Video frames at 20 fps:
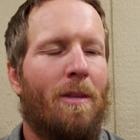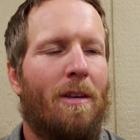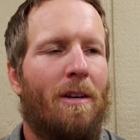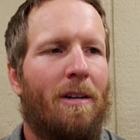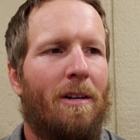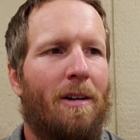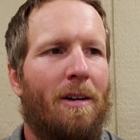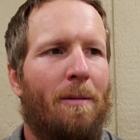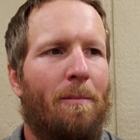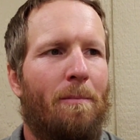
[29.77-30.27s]

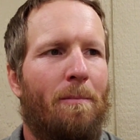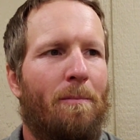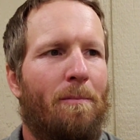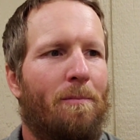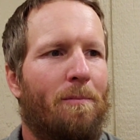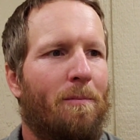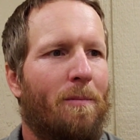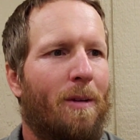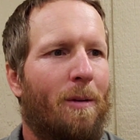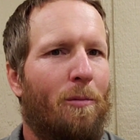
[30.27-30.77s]
Um,
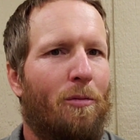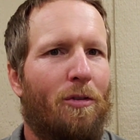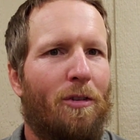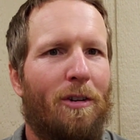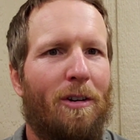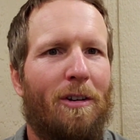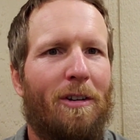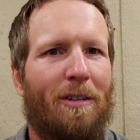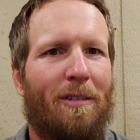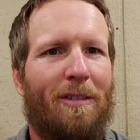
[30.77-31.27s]
I'm
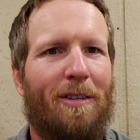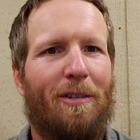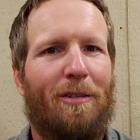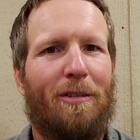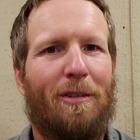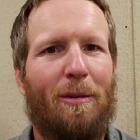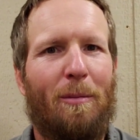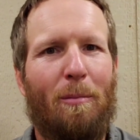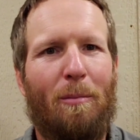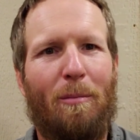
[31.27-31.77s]
sure
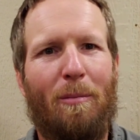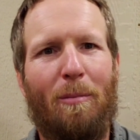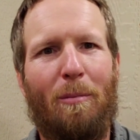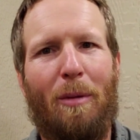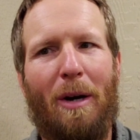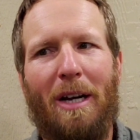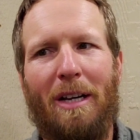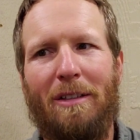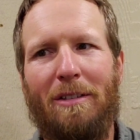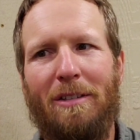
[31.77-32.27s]
there's some
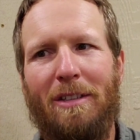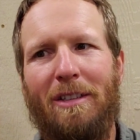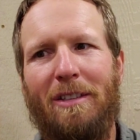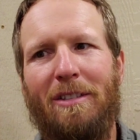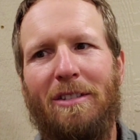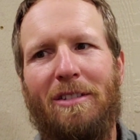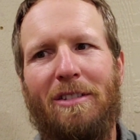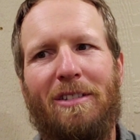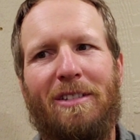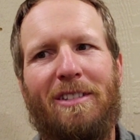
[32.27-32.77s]

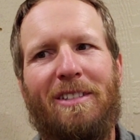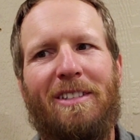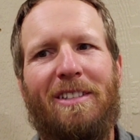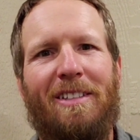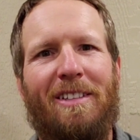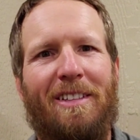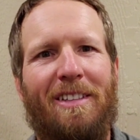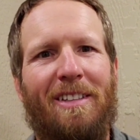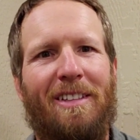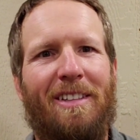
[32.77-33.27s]
biases
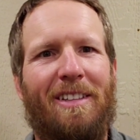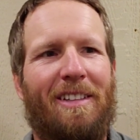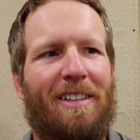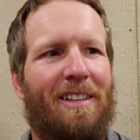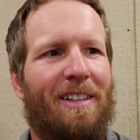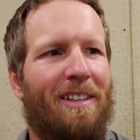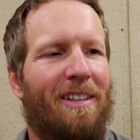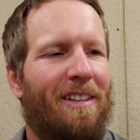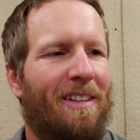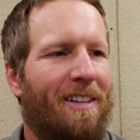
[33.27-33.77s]

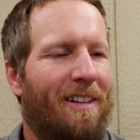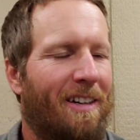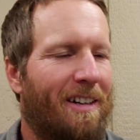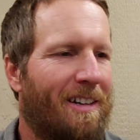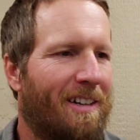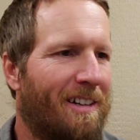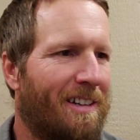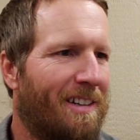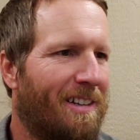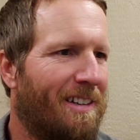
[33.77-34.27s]

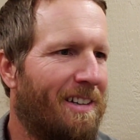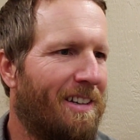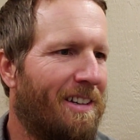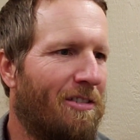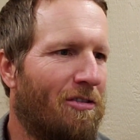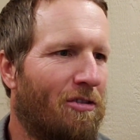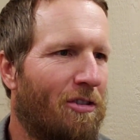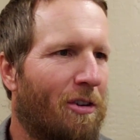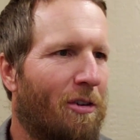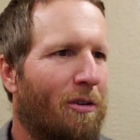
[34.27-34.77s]

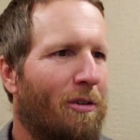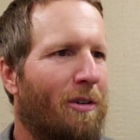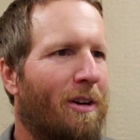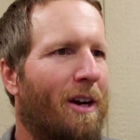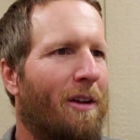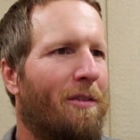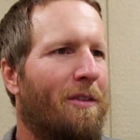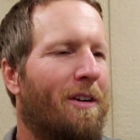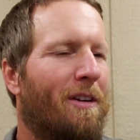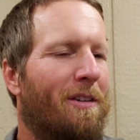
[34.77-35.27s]
in general
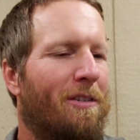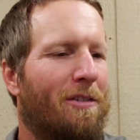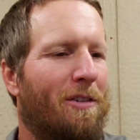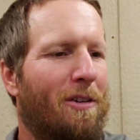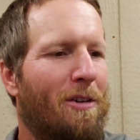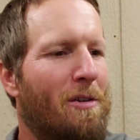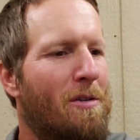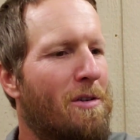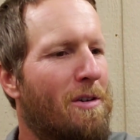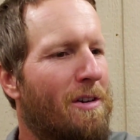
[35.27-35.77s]
out there,
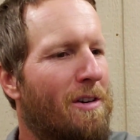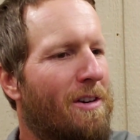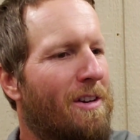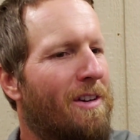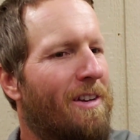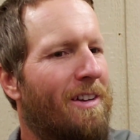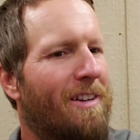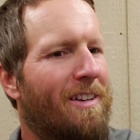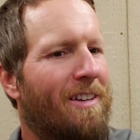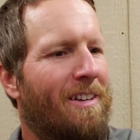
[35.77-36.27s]
so
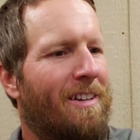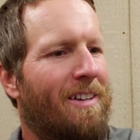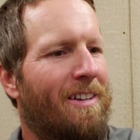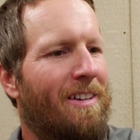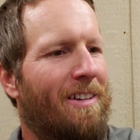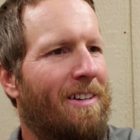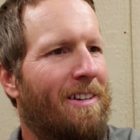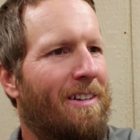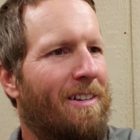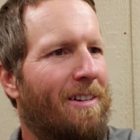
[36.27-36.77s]

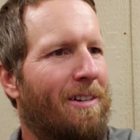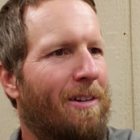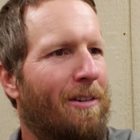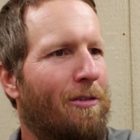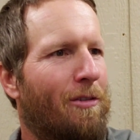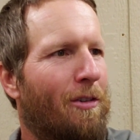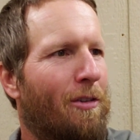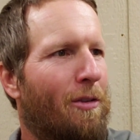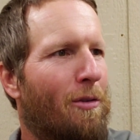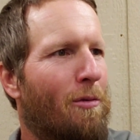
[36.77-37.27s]

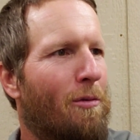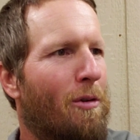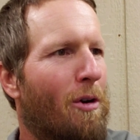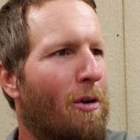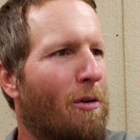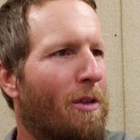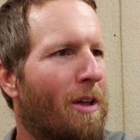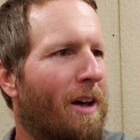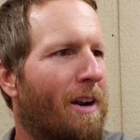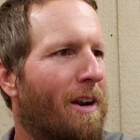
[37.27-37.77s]
I'll just
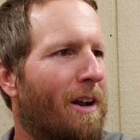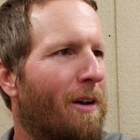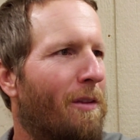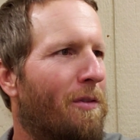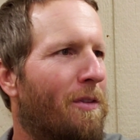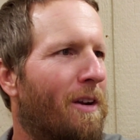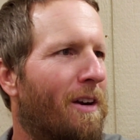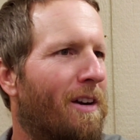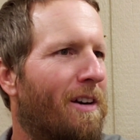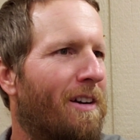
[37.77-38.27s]
throw that
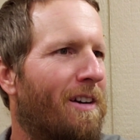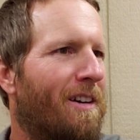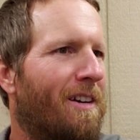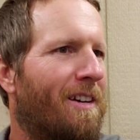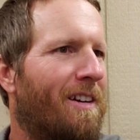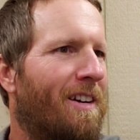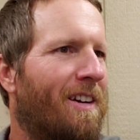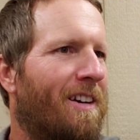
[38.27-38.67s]
out there.